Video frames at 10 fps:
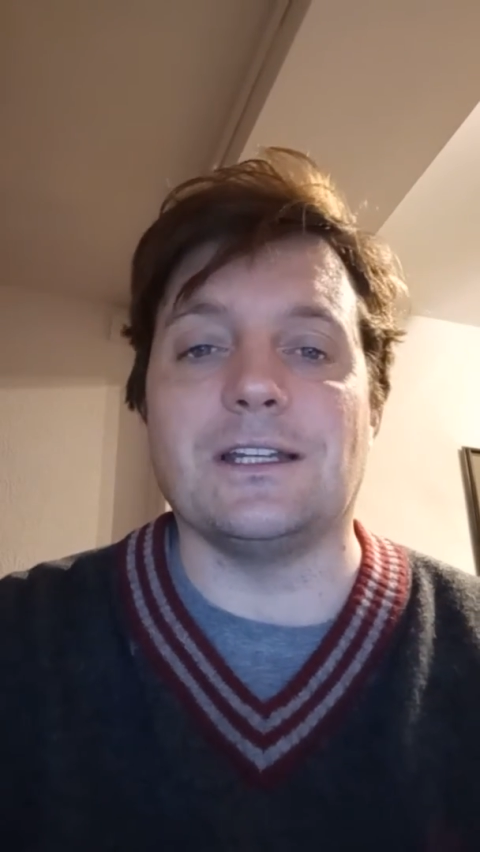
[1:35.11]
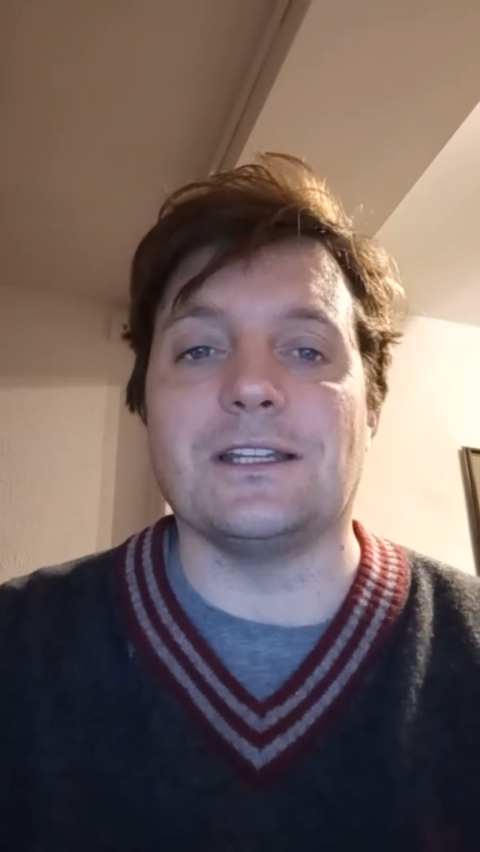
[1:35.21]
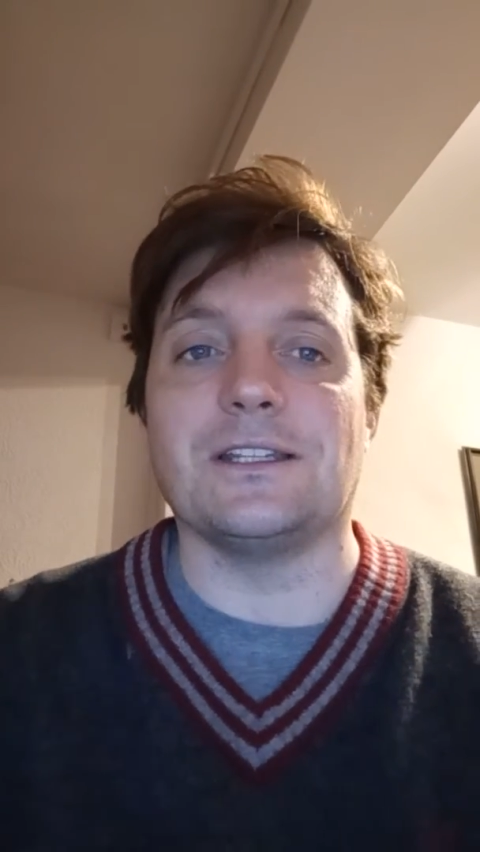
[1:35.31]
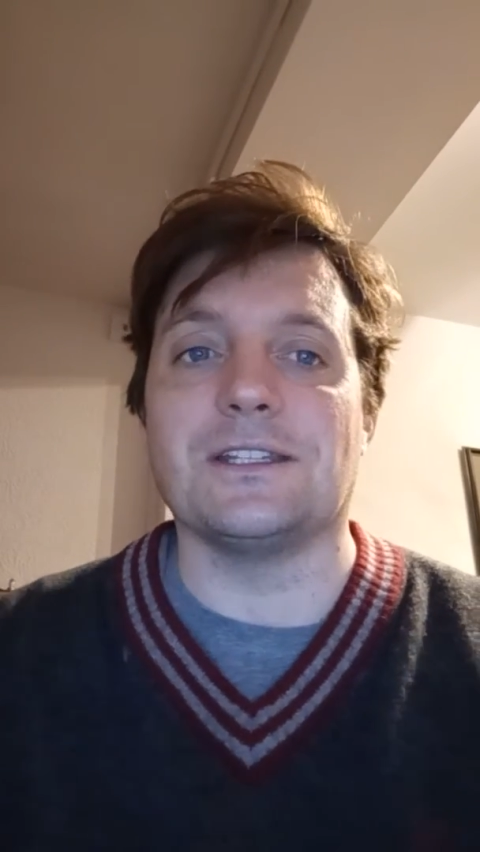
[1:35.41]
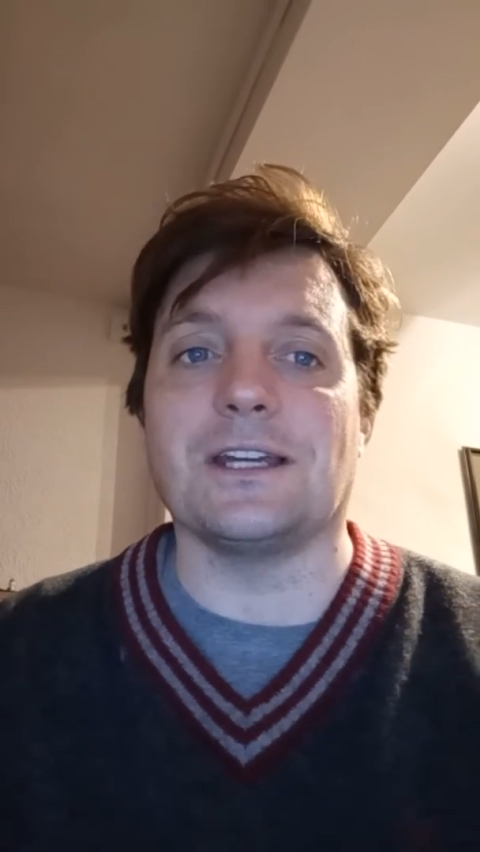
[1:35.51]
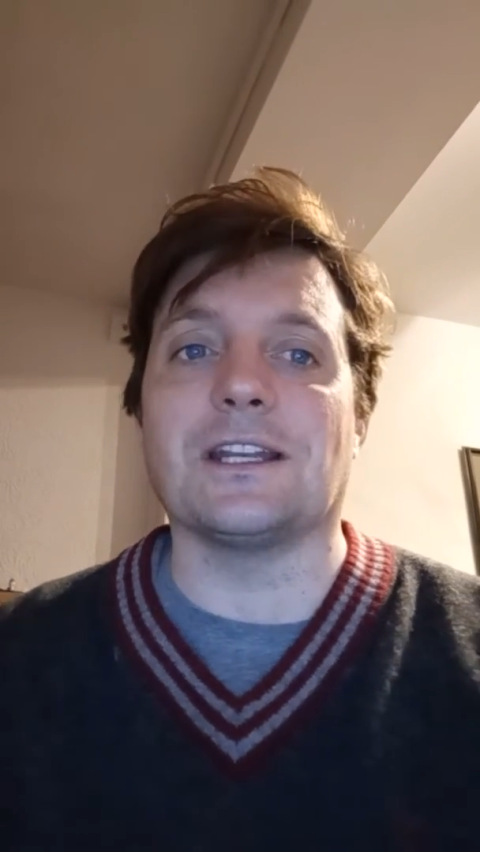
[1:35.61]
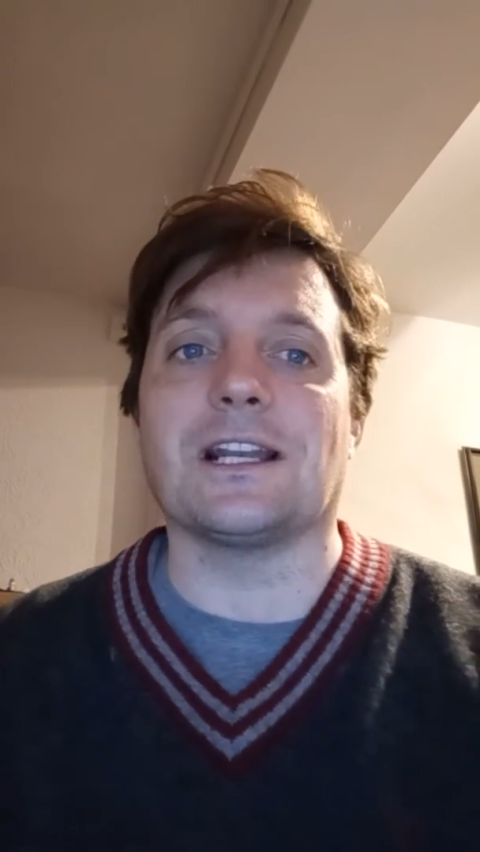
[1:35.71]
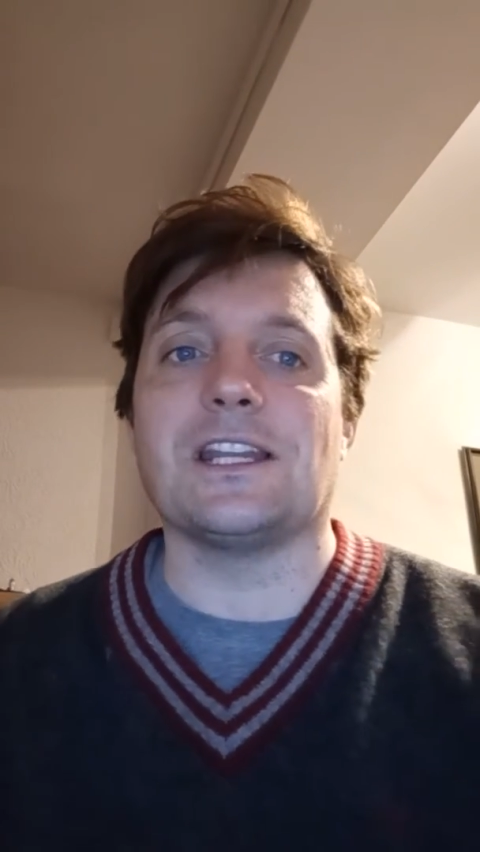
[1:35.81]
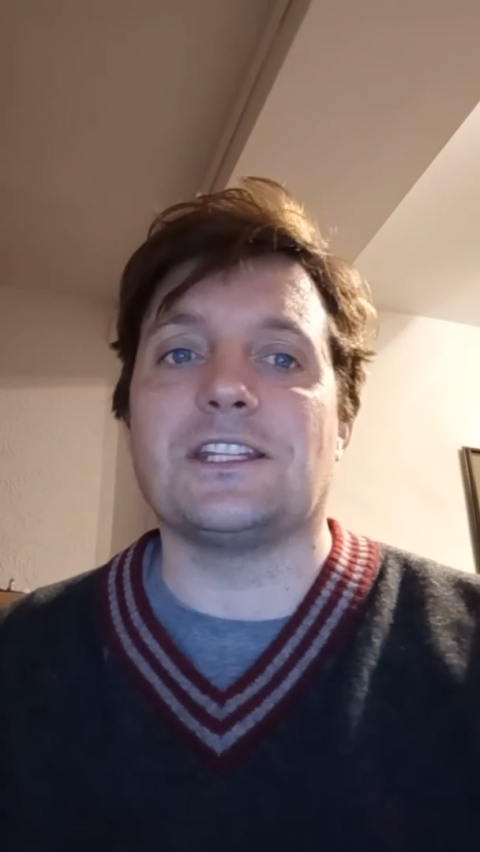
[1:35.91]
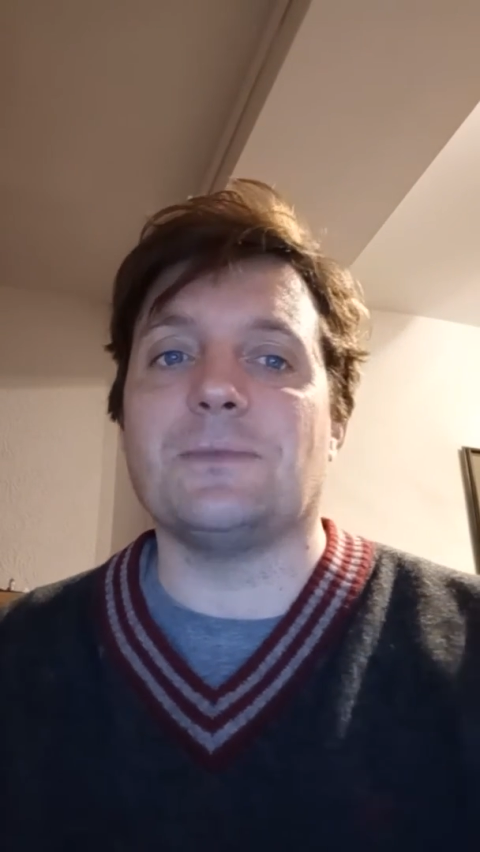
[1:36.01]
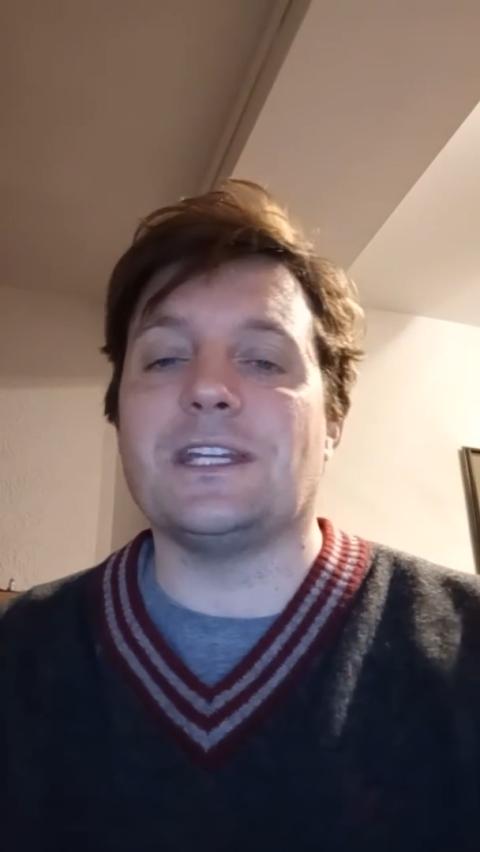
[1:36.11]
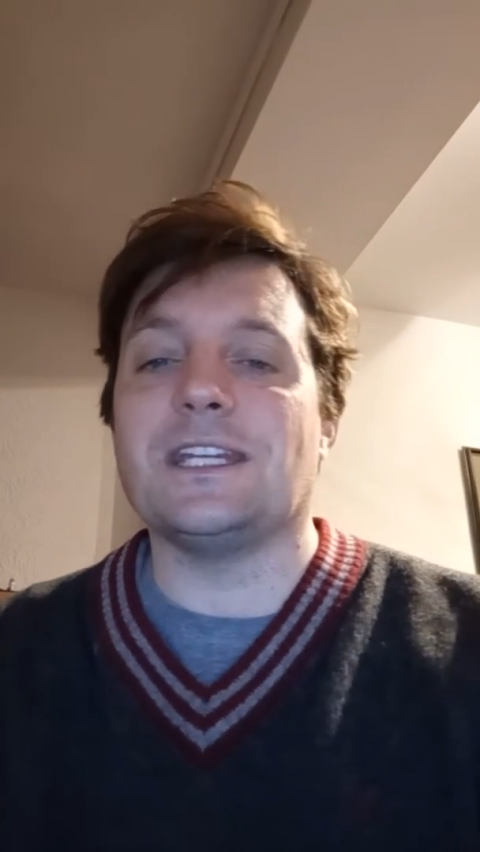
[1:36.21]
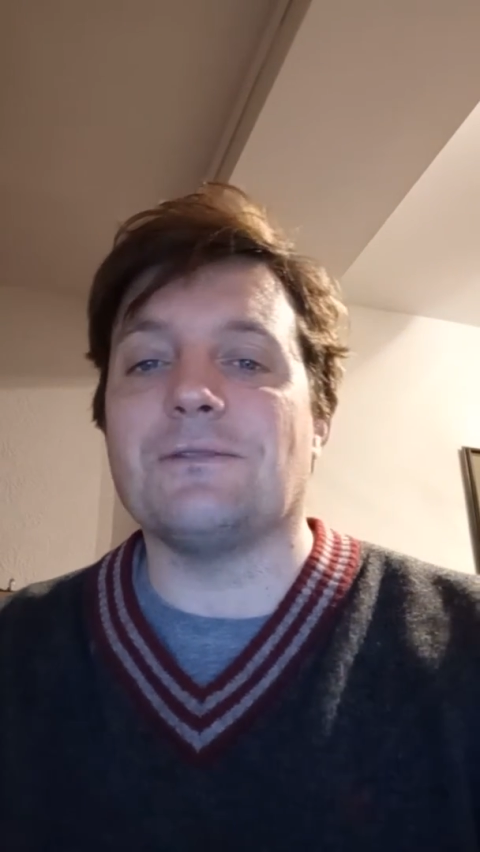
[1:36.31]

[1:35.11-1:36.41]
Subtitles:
is unclear to me